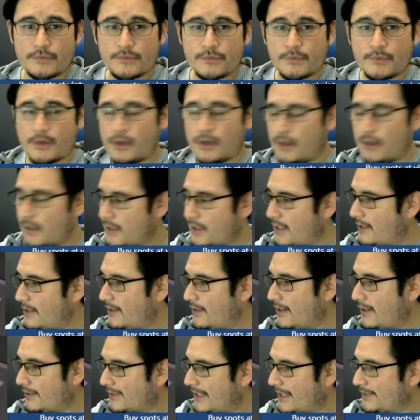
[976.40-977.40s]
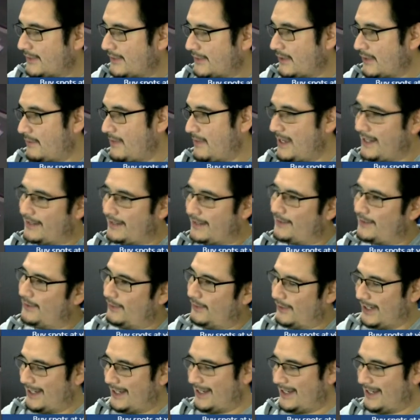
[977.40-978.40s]
Okay, no, sounds good, man. You
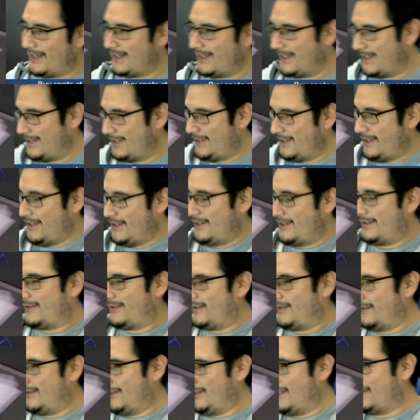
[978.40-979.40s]
got you know you need some